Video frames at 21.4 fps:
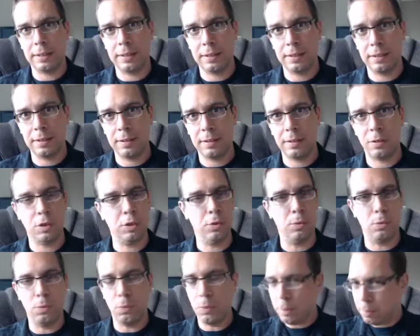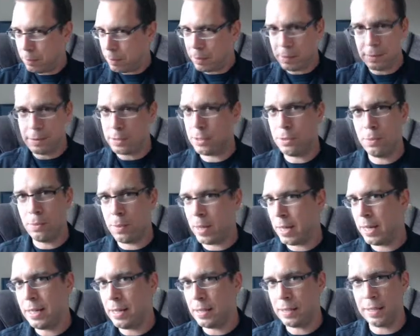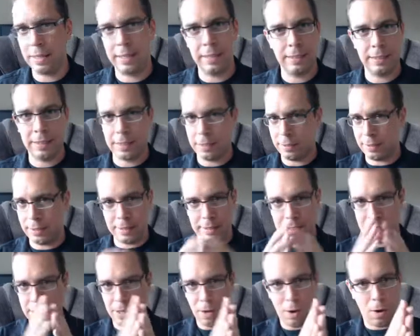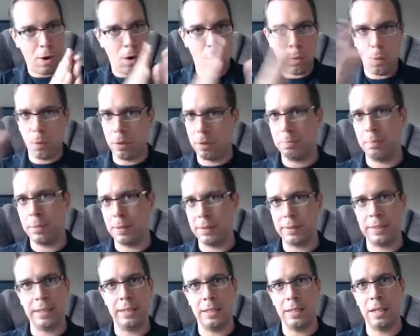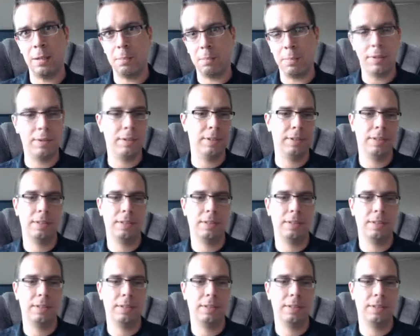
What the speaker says: You wouldn't be able to do anything until it did all 1 million numbers.